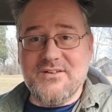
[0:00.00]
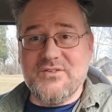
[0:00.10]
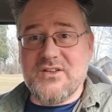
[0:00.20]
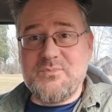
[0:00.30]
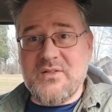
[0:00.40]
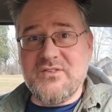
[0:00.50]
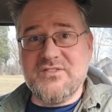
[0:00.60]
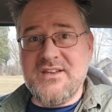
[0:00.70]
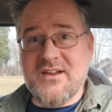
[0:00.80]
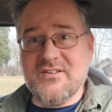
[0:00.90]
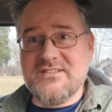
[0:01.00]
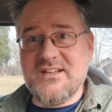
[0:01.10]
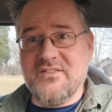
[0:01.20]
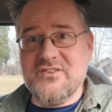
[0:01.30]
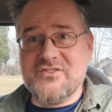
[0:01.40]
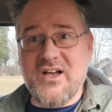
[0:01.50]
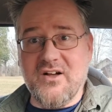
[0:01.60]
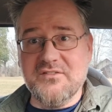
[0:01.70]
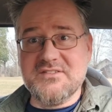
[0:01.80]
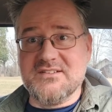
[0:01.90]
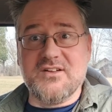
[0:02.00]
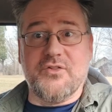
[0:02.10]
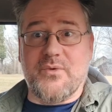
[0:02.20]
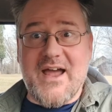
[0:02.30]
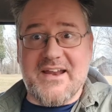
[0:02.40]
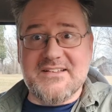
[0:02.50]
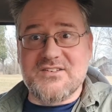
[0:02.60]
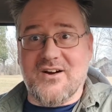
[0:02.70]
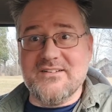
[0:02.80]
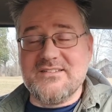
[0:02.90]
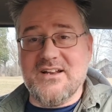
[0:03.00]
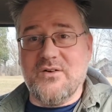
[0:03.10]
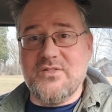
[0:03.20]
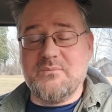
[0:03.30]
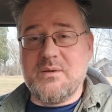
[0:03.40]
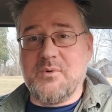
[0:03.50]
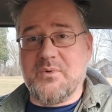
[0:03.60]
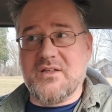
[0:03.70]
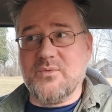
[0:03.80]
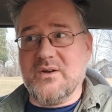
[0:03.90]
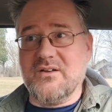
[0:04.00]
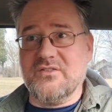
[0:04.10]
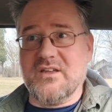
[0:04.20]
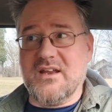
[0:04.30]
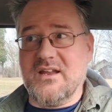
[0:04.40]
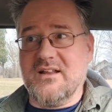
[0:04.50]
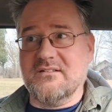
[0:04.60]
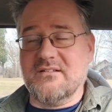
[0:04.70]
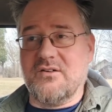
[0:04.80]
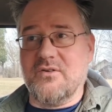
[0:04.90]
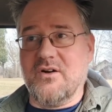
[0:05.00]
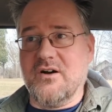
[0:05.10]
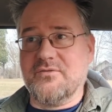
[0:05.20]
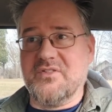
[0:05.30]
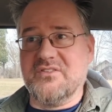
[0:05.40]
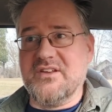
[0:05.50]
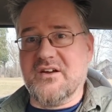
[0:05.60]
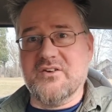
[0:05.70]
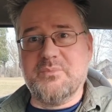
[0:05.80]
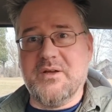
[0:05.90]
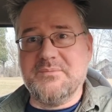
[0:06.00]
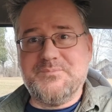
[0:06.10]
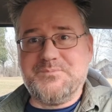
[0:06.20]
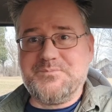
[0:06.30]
those expensive sneakers sit on the shelves until the rioting starts, you know, and then people break the windows and get in and run off with the sneakers. But,